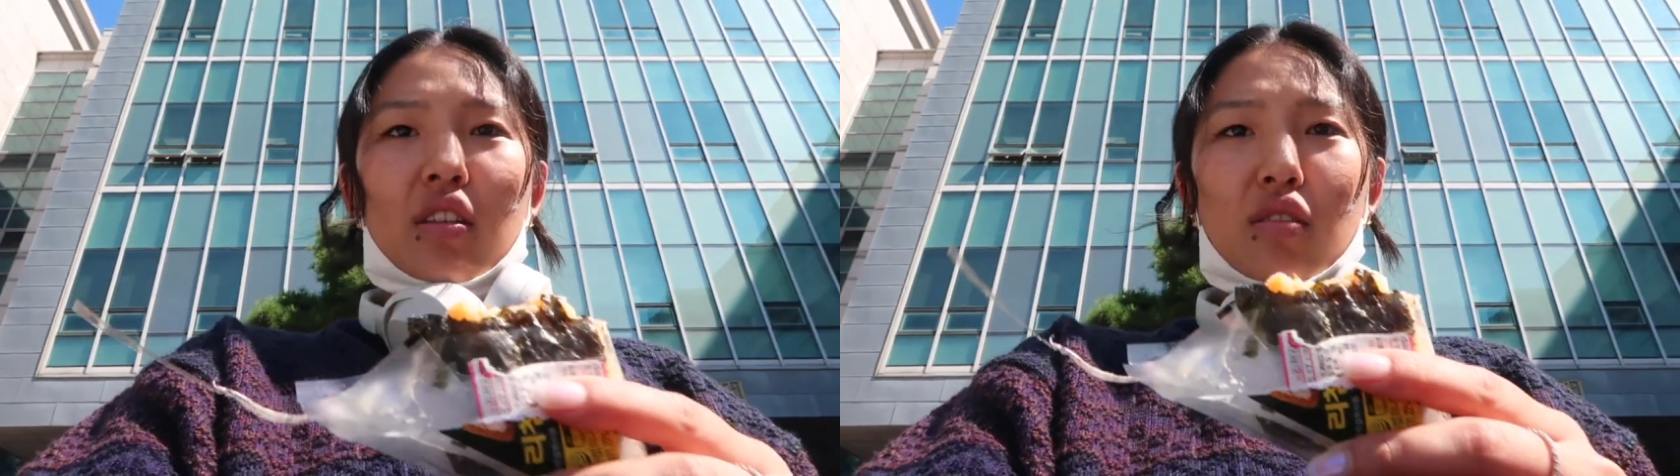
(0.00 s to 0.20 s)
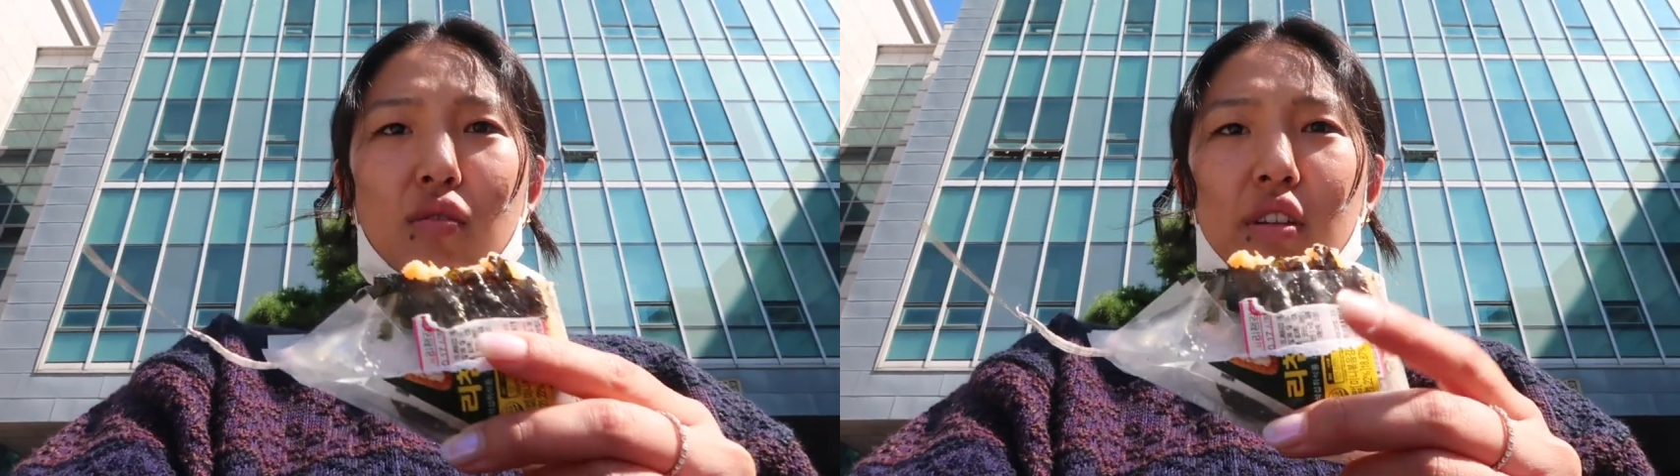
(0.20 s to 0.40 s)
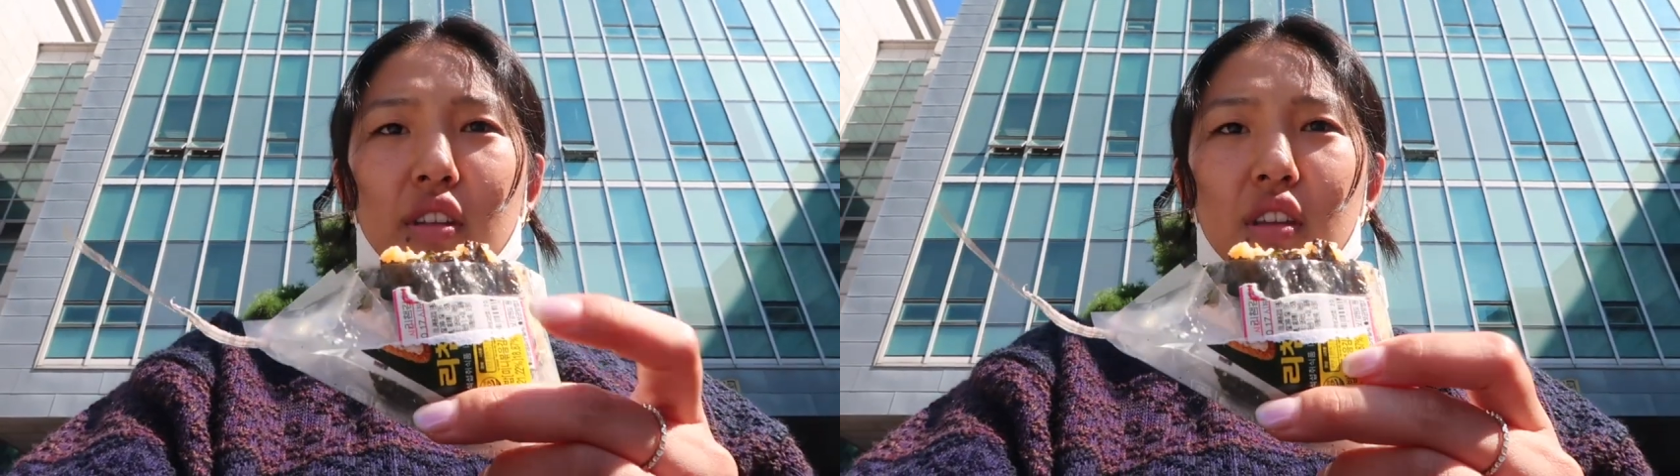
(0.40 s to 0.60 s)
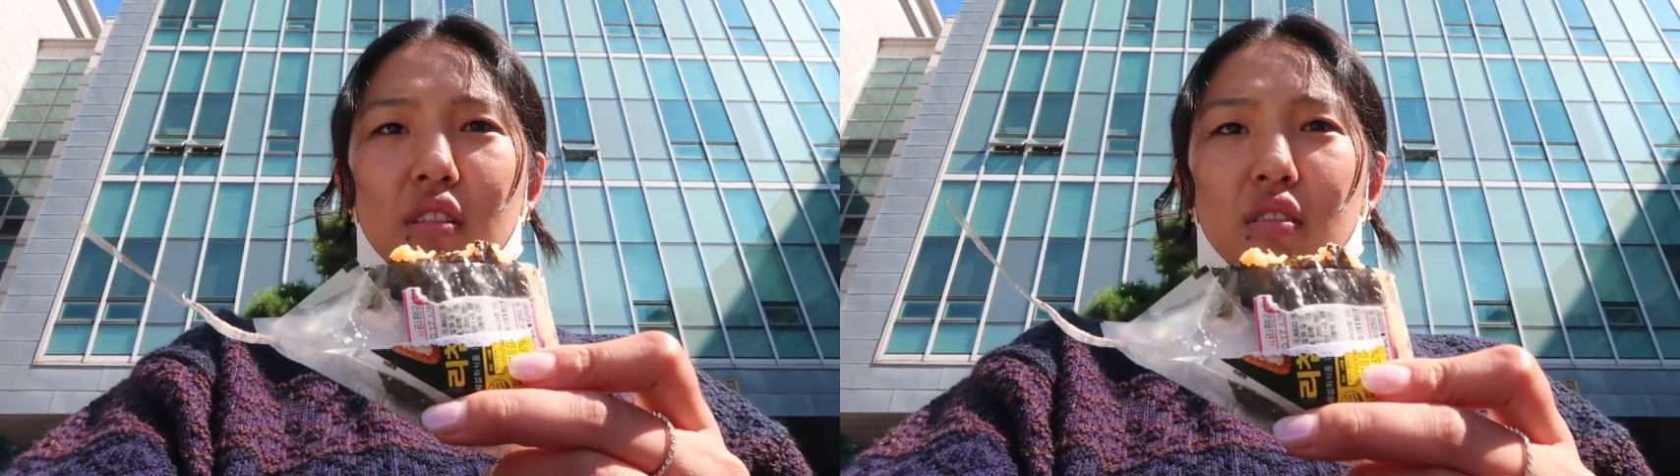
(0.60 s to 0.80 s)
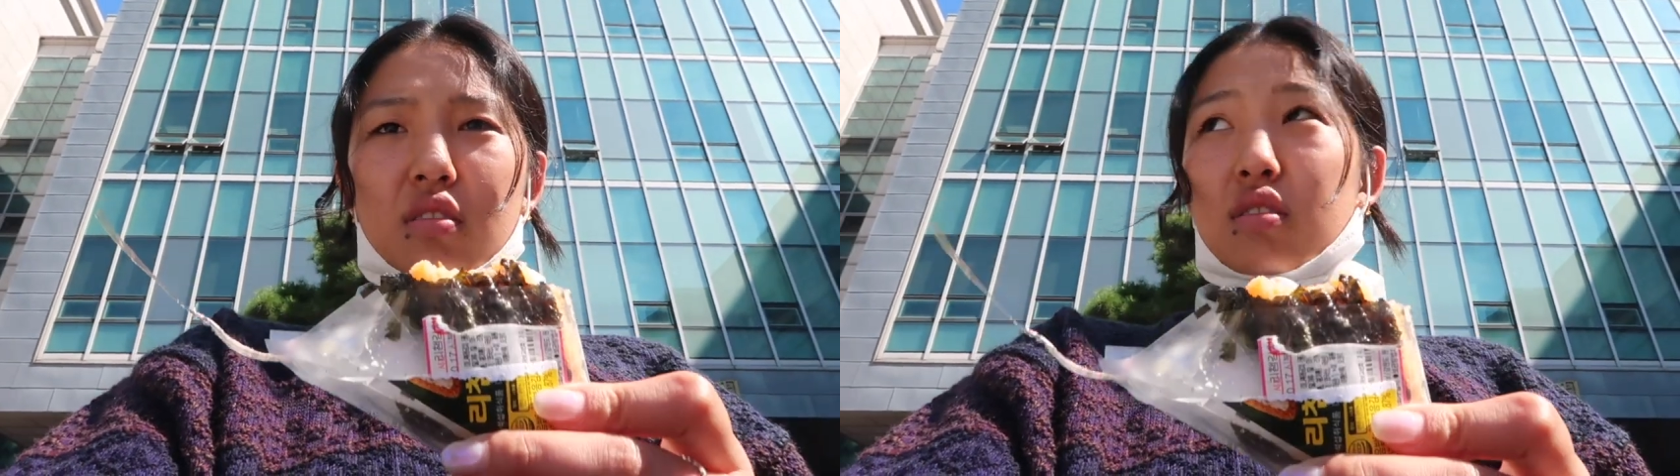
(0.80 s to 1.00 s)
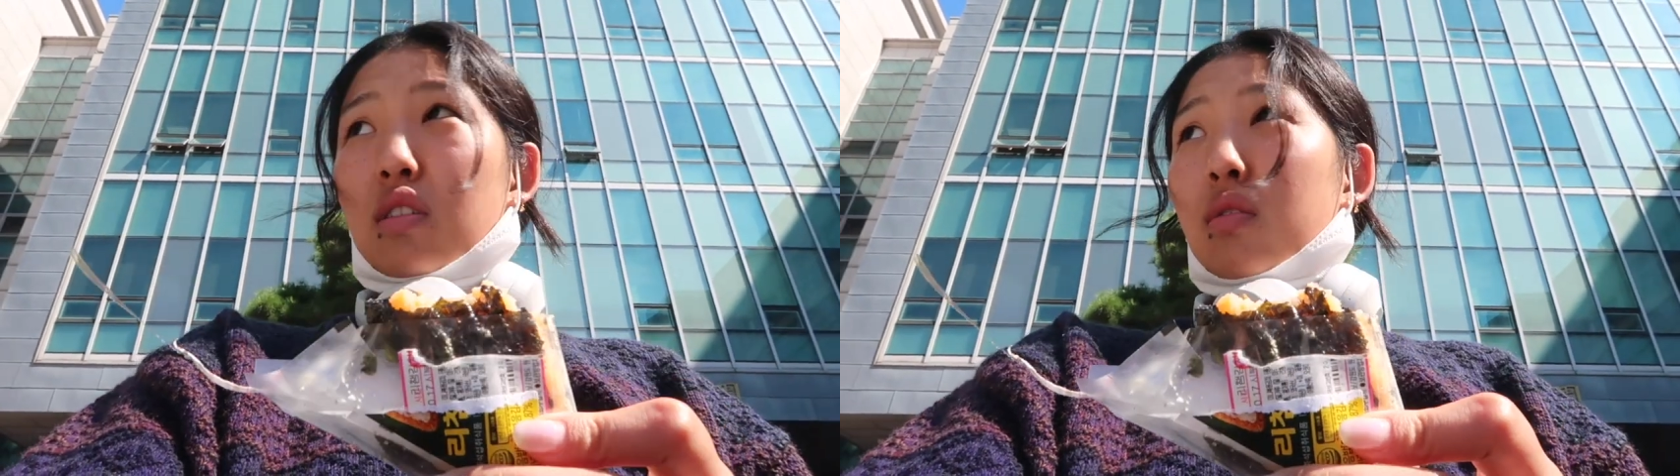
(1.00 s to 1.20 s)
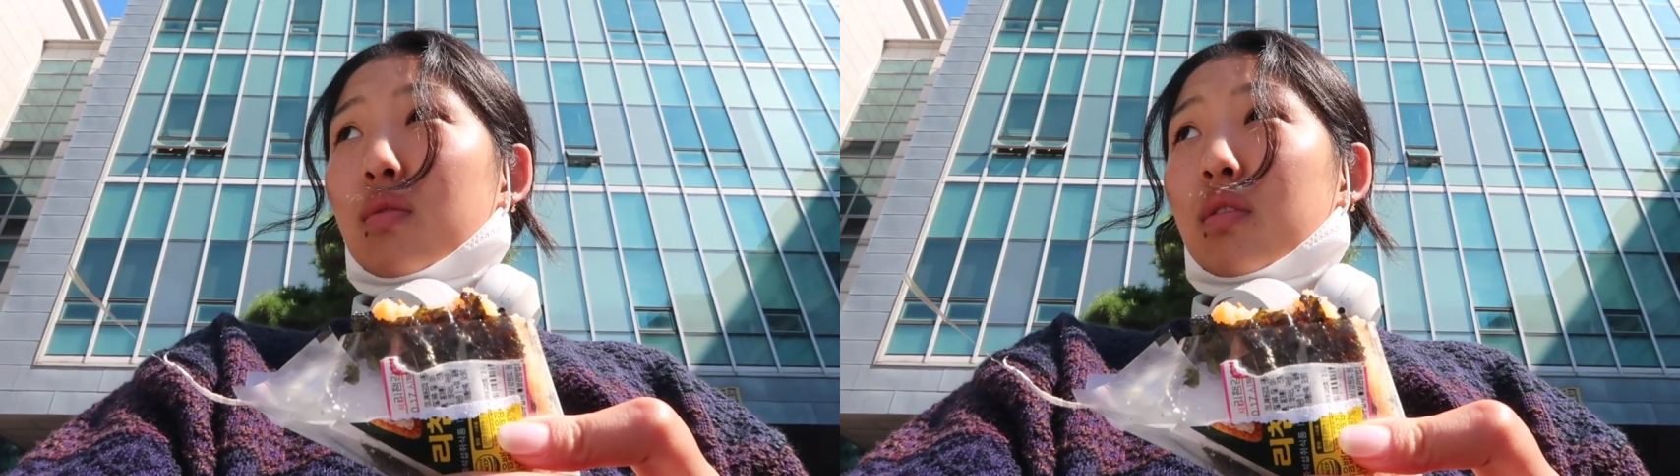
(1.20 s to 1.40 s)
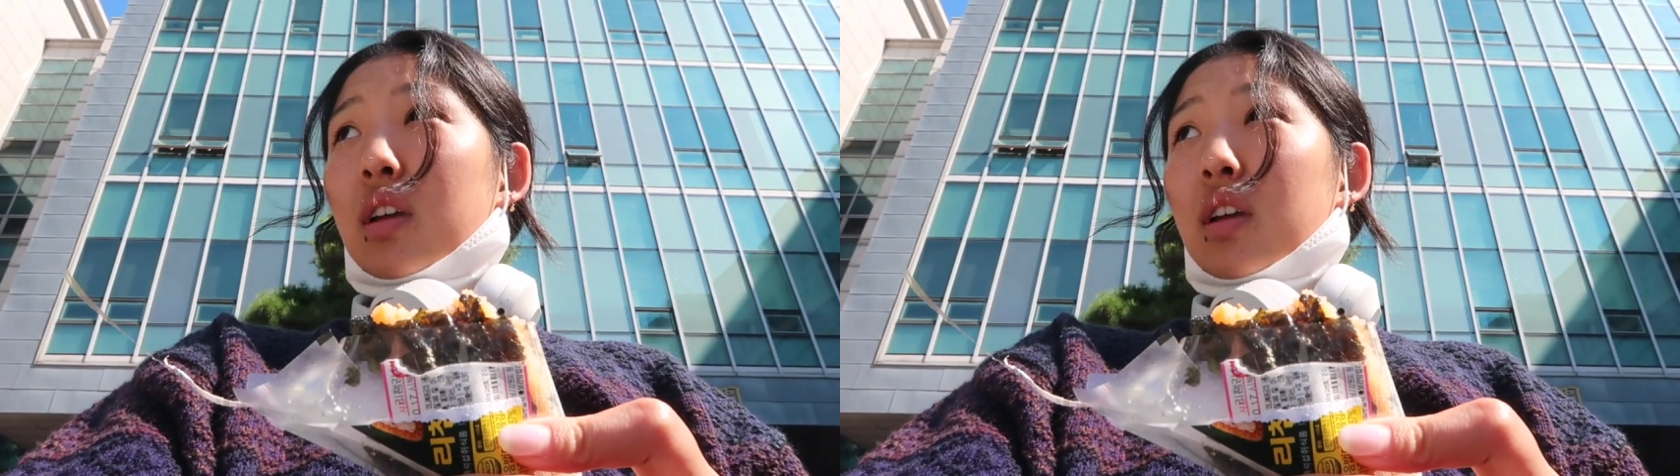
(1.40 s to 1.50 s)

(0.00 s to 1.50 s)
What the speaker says: need to quickly eat this though